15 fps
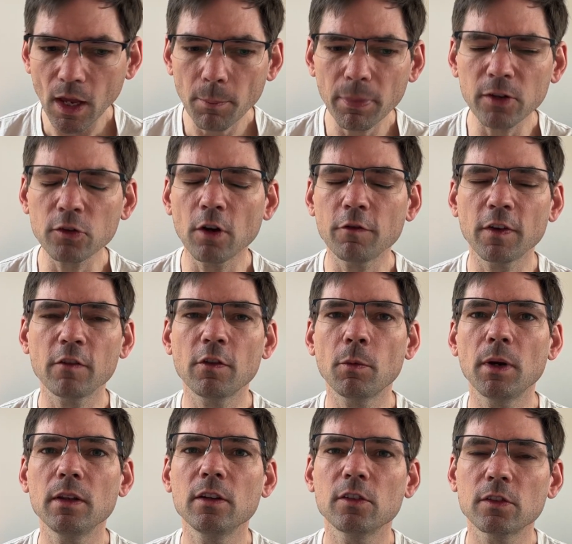But it's not for
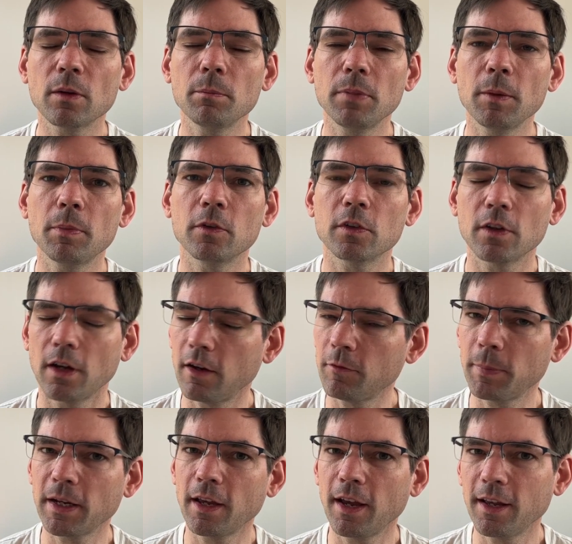everyone. Some people have
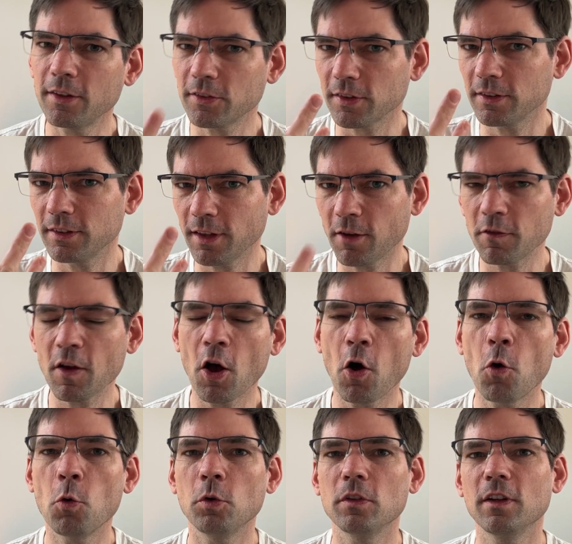big hands and love
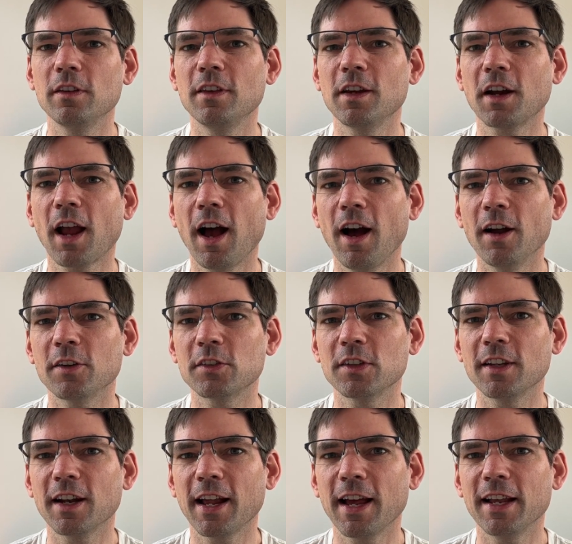holding their cards in
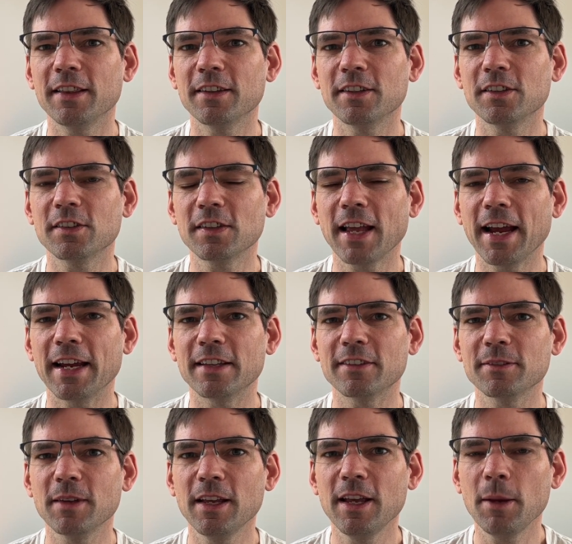their hand instead.
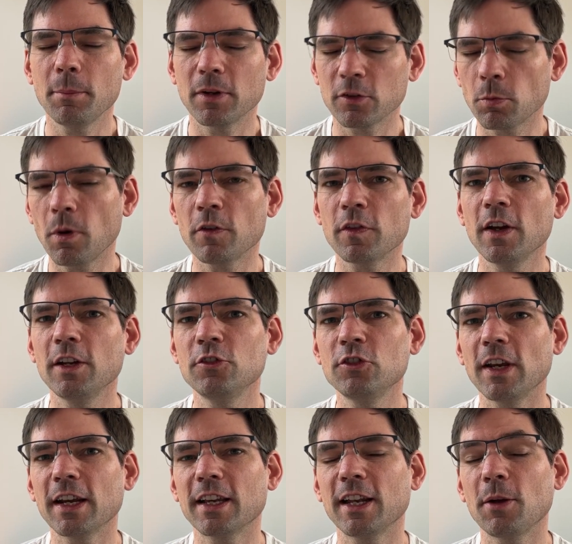But it's worth
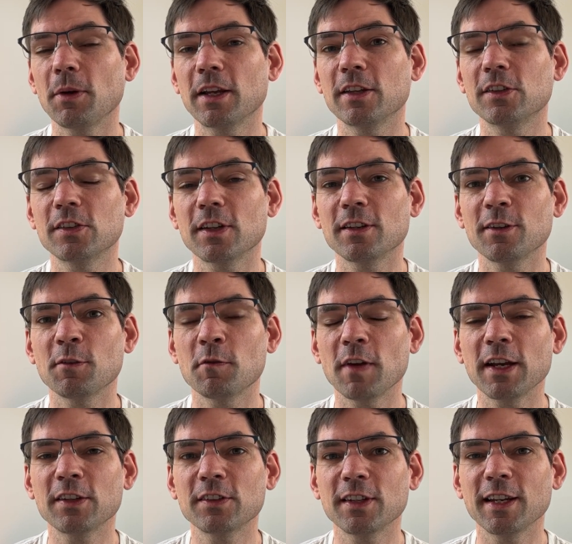checking out and considering
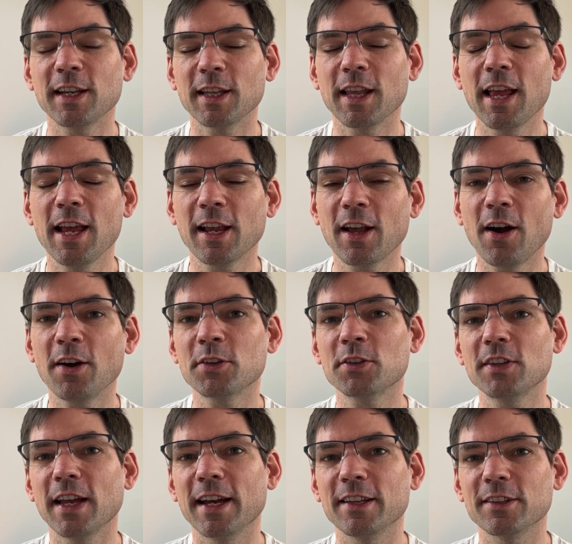investing in card
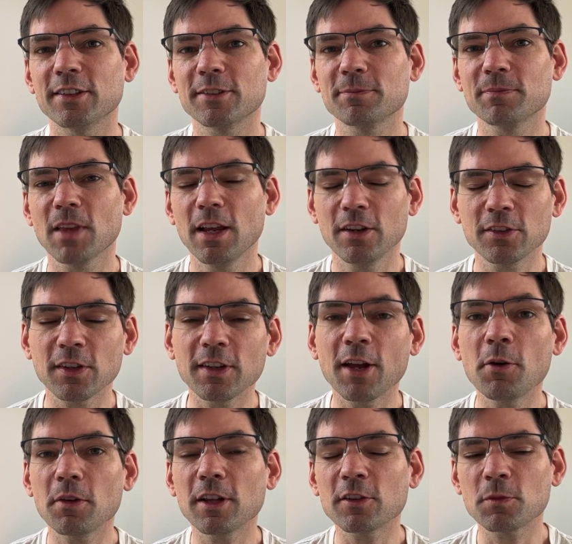stands. So now
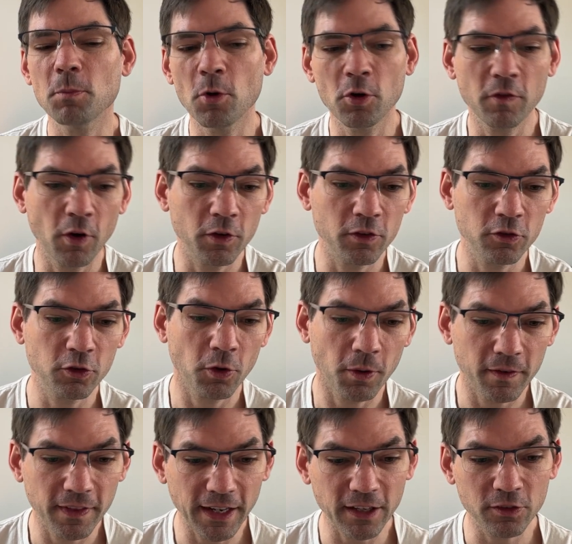let's move on to our
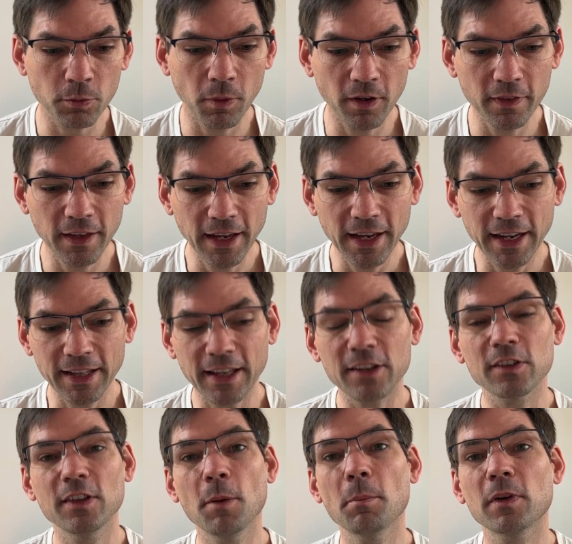next one.
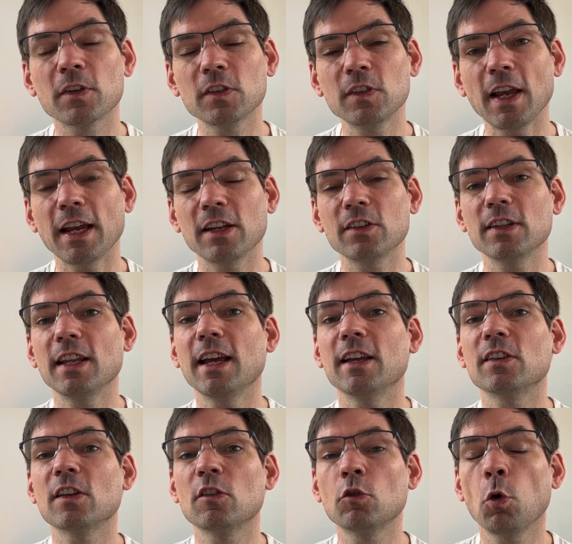That's number 6, and that
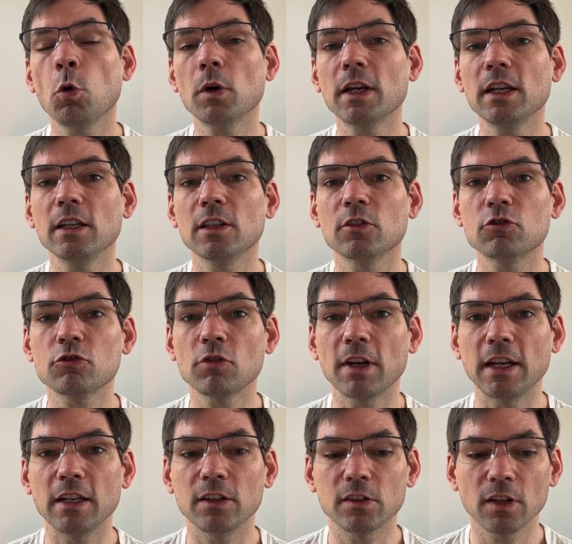is token
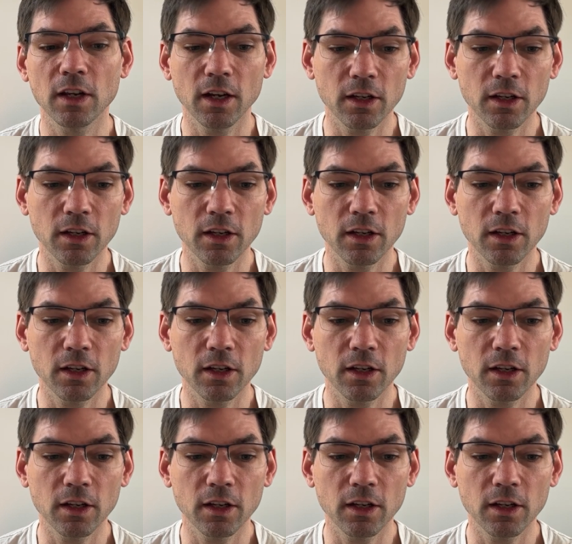trays.